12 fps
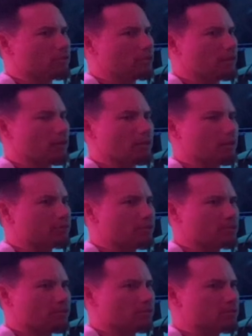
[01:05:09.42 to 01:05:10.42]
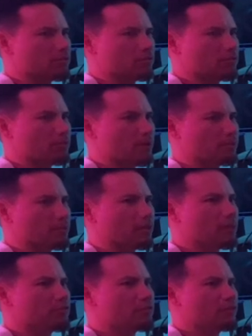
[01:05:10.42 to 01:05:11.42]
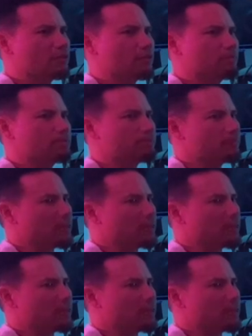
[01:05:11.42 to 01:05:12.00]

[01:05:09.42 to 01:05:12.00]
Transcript: not a life that's conducive to family life. Right.